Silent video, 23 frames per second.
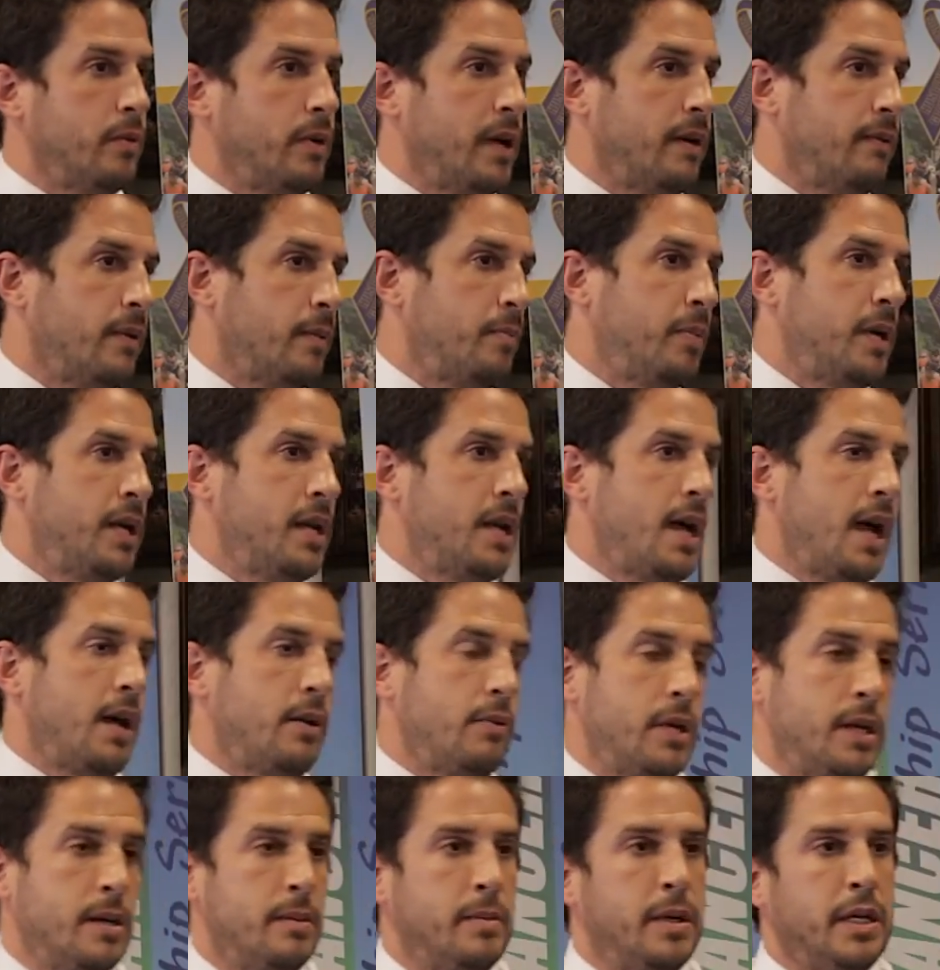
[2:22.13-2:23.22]
We have a
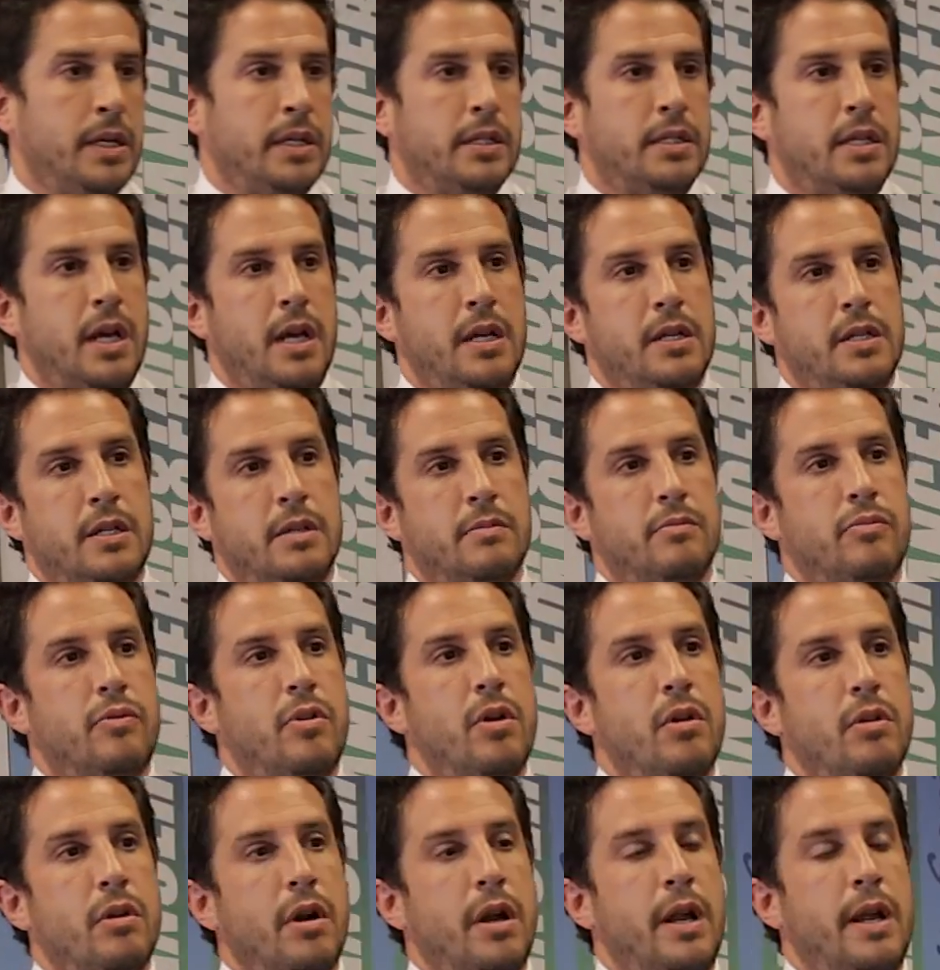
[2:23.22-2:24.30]
penile rehabilitation
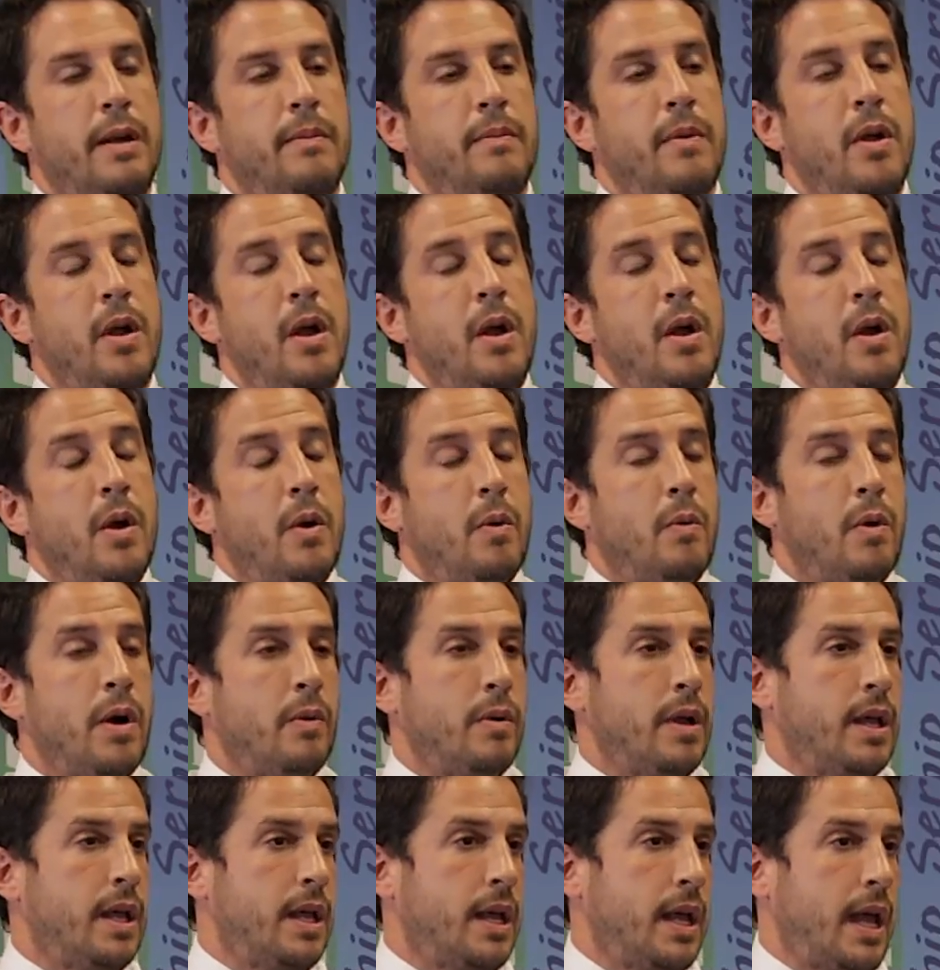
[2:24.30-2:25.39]
program
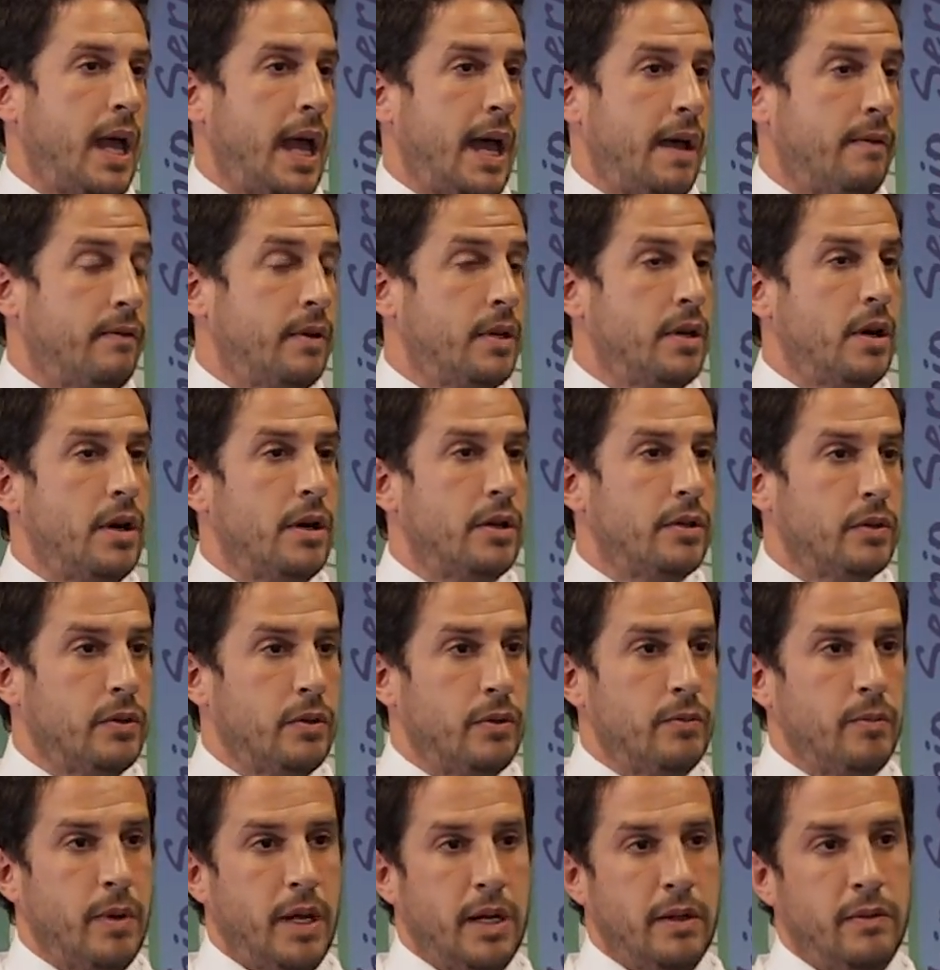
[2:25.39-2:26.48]
where we have a nurse
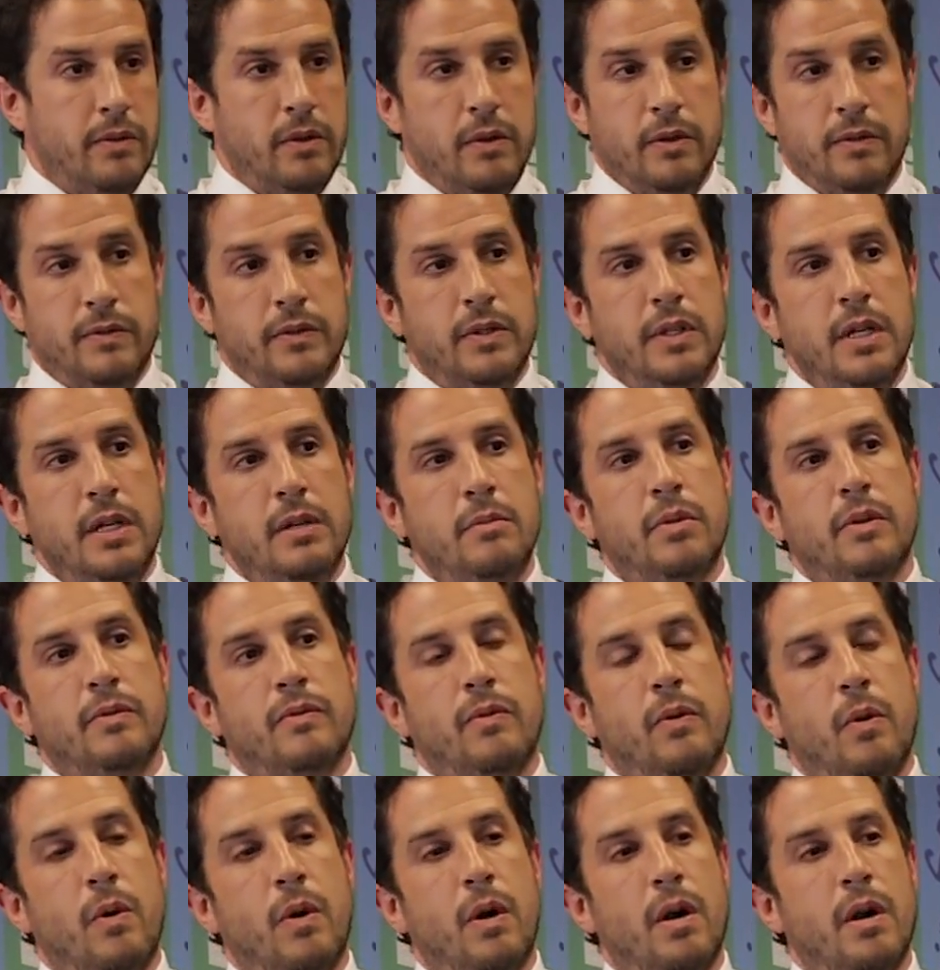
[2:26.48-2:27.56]
who many of you have seen
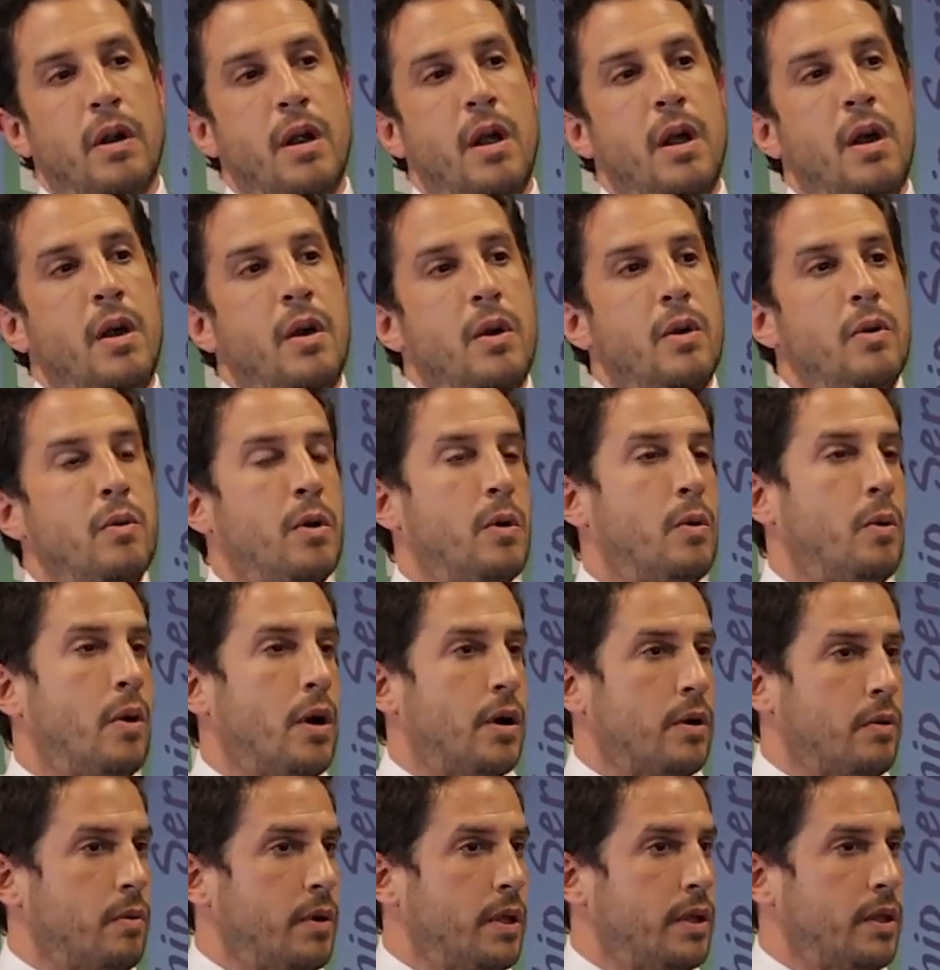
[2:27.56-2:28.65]
before who will
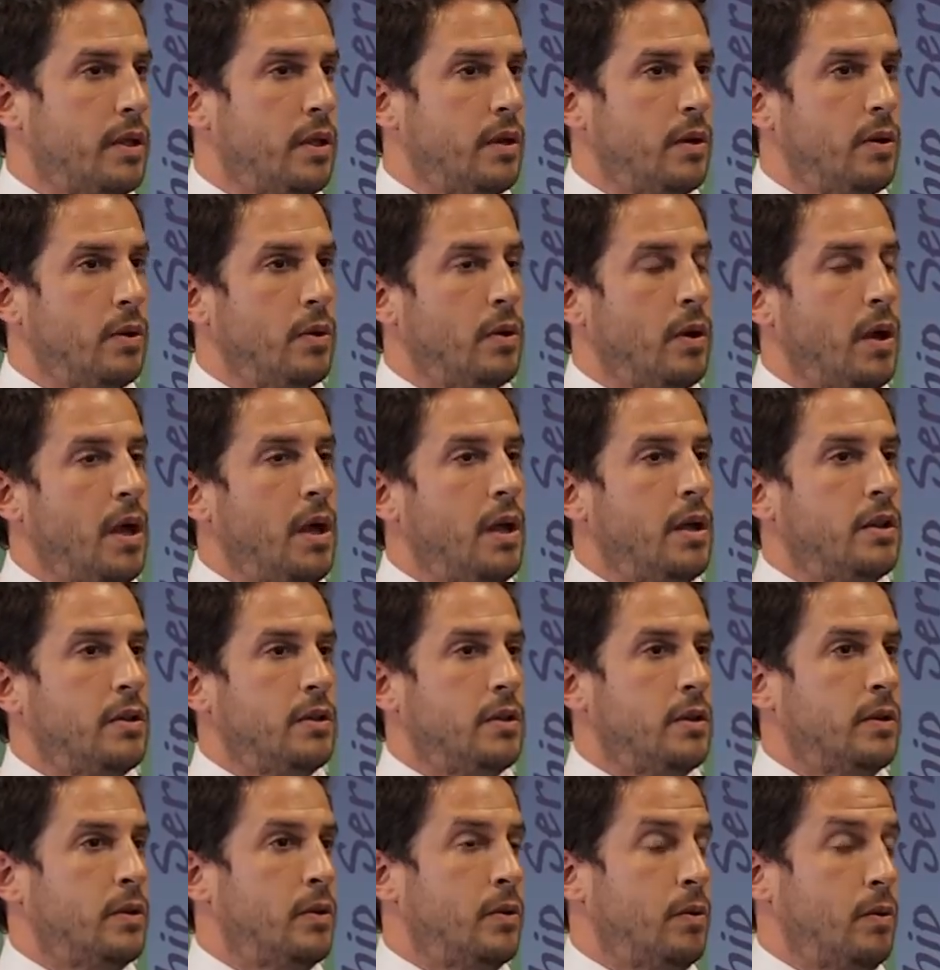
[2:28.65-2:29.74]
work with you
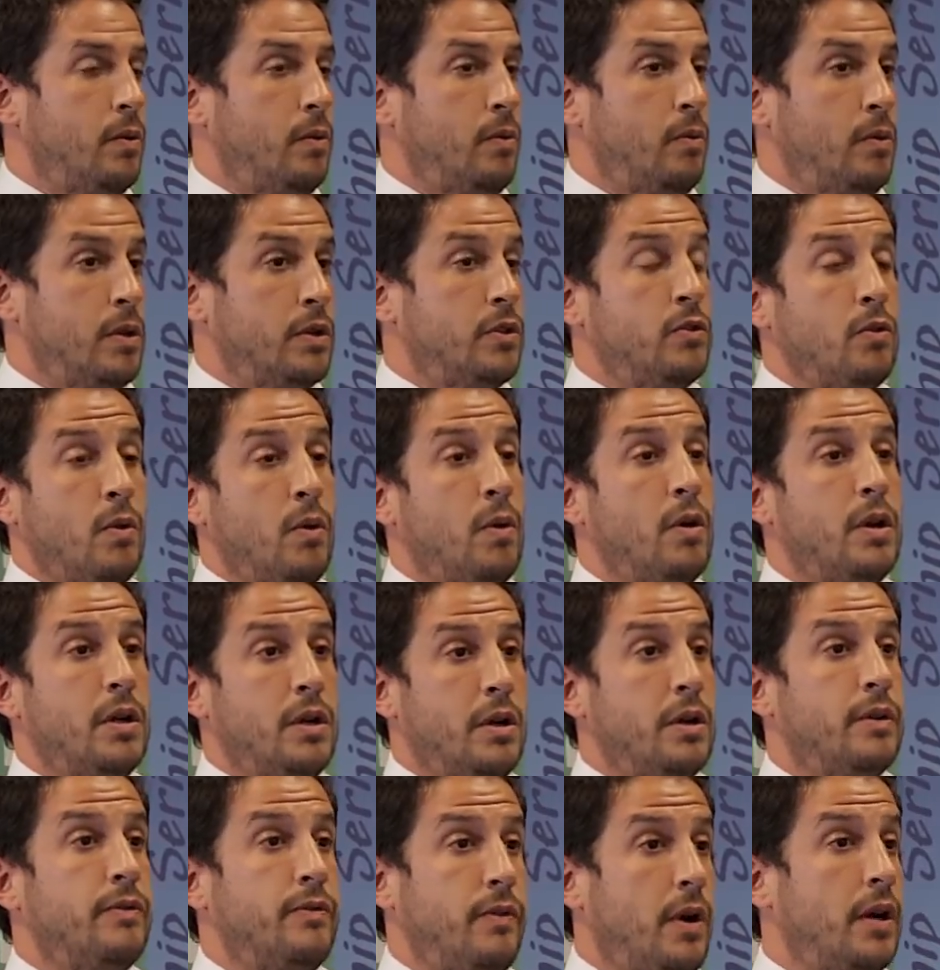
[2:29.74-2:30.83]
to restore
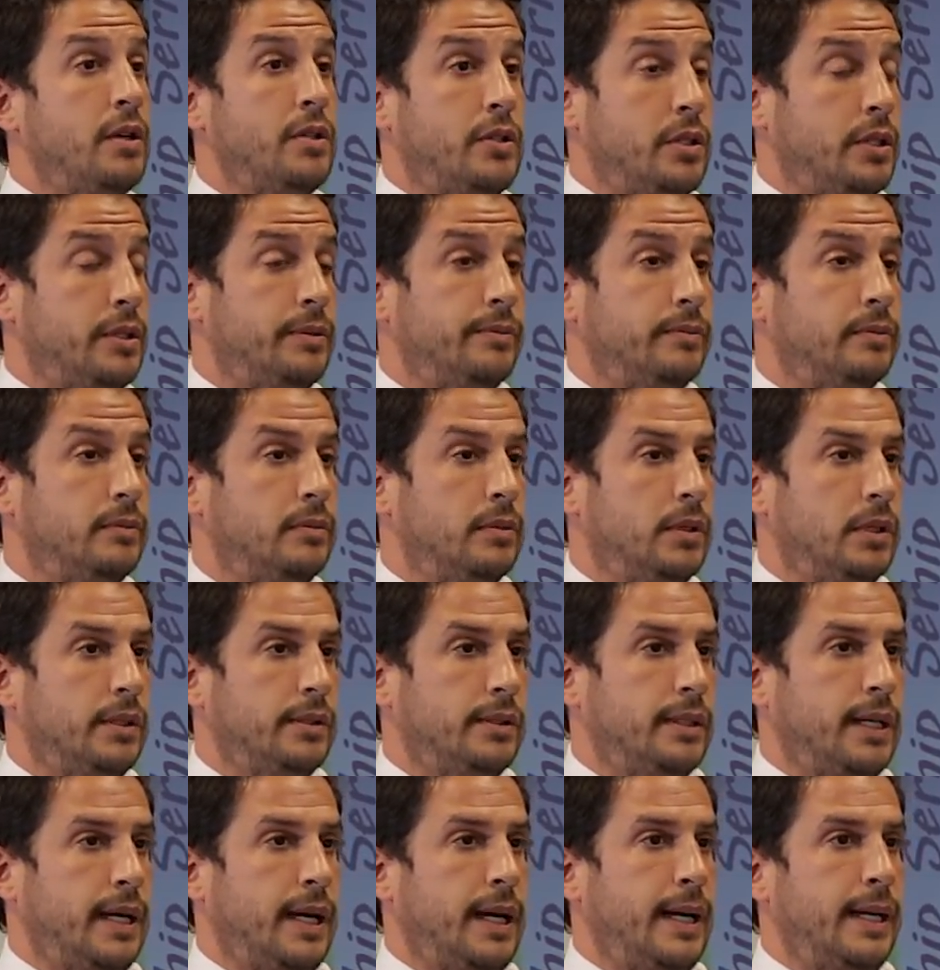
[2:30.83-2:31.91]
your function,
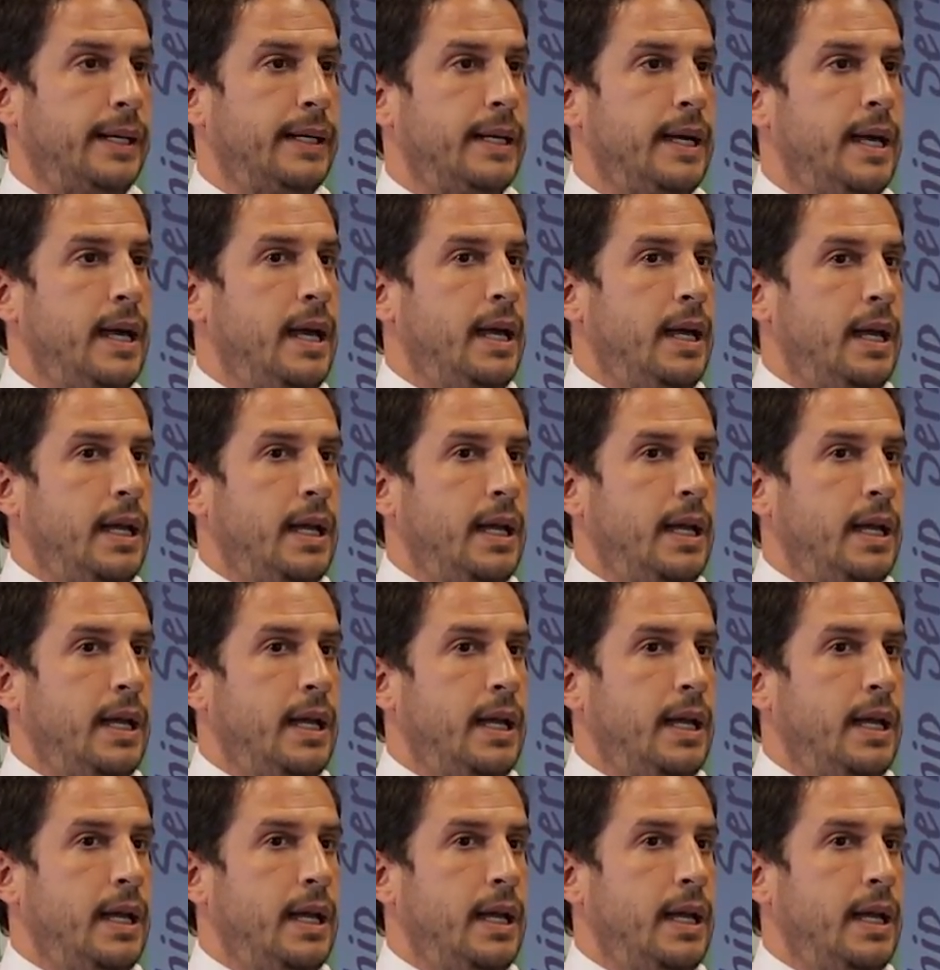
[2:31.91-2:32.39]
okay?